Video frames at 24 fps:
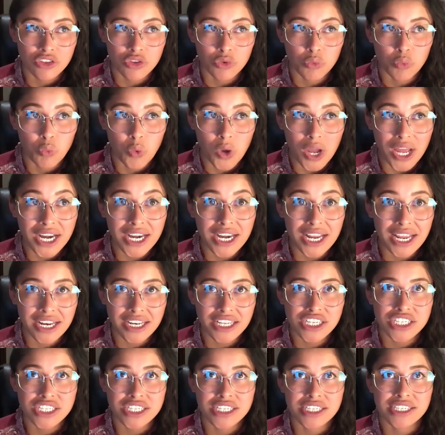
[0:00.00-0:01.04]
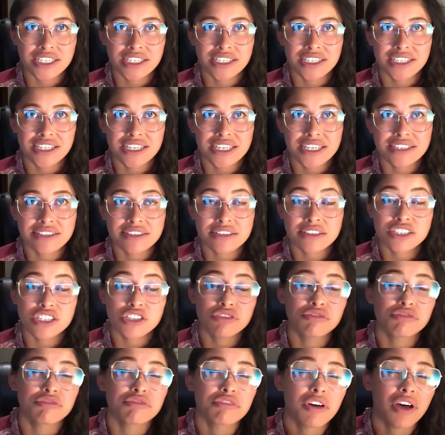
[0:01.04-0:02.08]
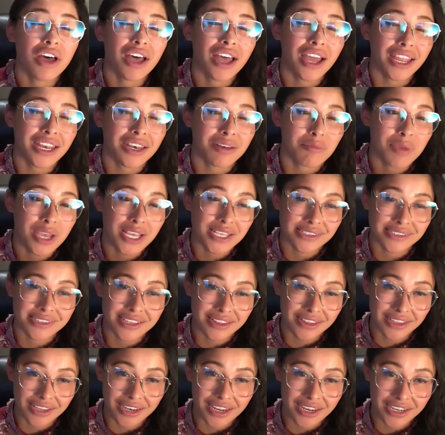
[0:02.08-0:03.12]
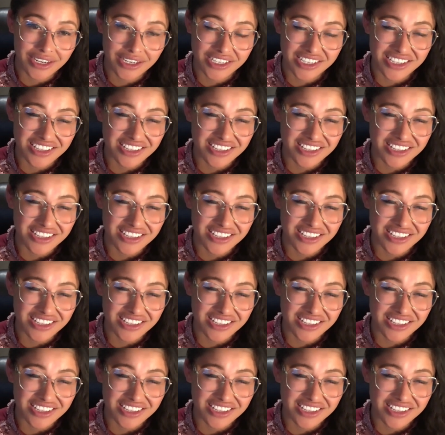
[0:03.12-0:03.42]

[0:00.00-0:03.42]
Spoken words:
the 1 energy is divine masculine energy.